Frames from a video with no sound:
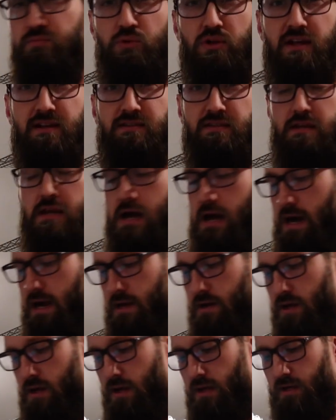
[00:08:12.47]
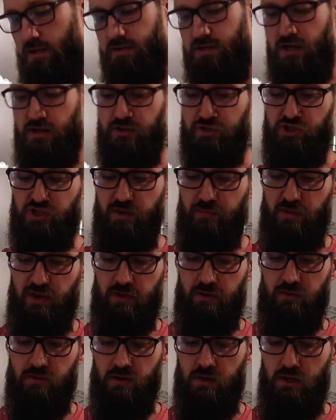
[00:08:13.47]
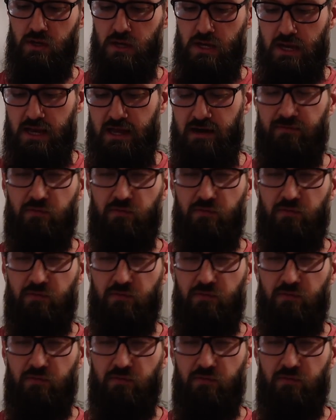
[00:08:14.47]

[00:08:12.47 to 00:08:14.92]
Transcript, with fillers: plus $9 shipping. And